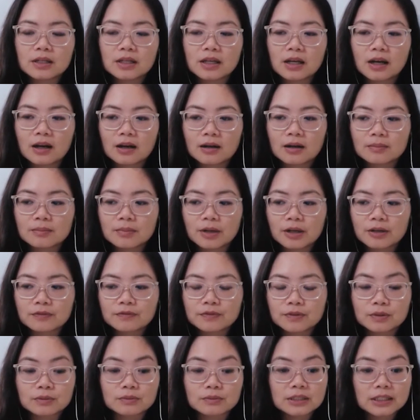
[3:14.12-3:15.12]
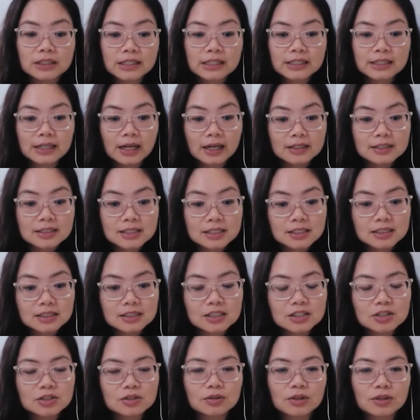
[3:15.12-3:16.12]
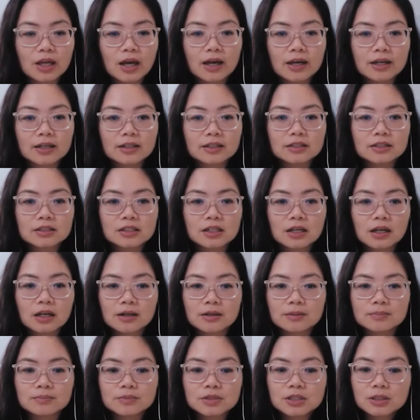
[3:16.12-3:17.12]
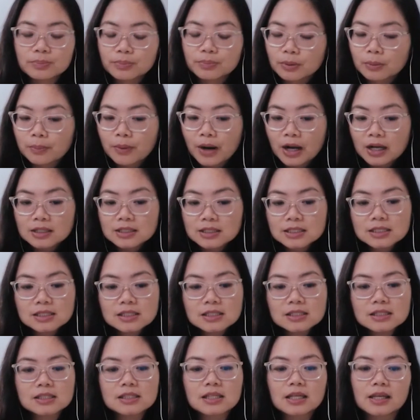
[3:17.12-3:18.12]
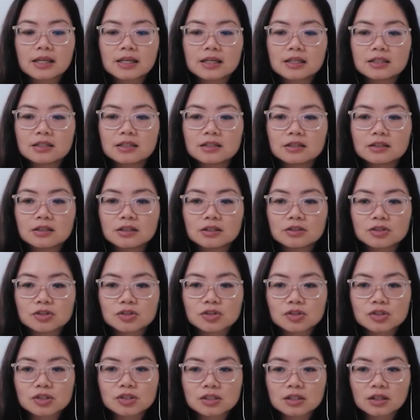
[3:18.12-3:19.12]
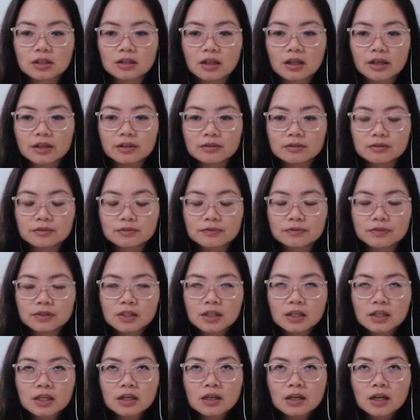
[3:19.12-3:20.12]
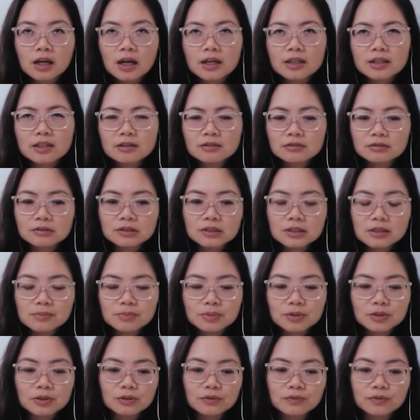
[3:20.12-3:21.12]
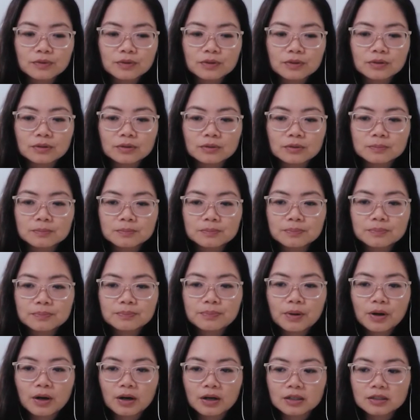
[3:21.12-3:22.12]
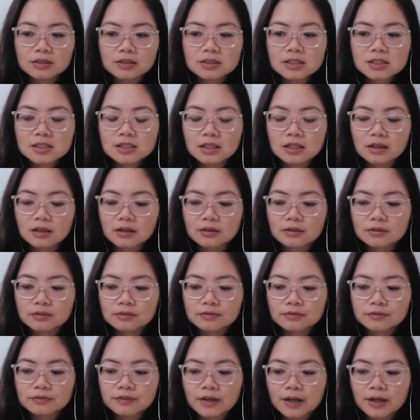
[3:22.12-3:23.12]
I feel really connected to that deeper practice. And there's just a lot of, I think, really beautiful parts of